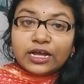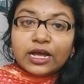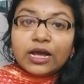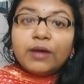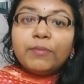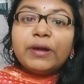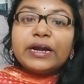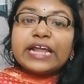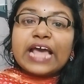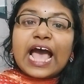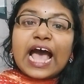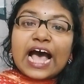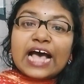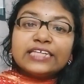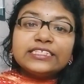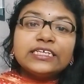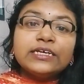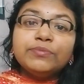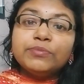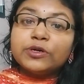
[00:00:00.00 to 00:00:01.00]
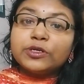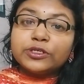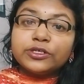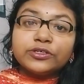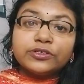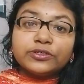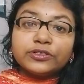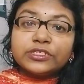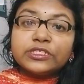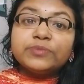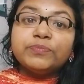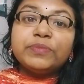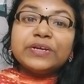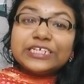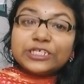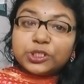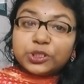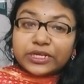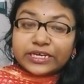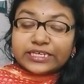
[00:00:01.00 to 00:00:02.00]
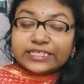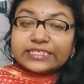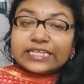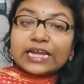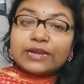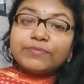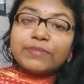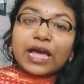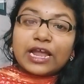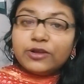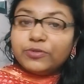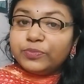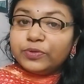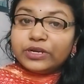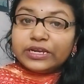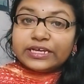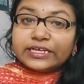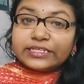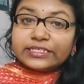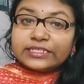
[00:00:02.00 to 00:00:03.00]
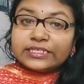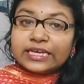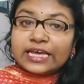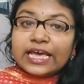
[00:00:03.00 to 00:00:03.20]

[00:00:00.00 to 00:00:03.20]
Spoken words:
But as he murders, betrays, and manipulates,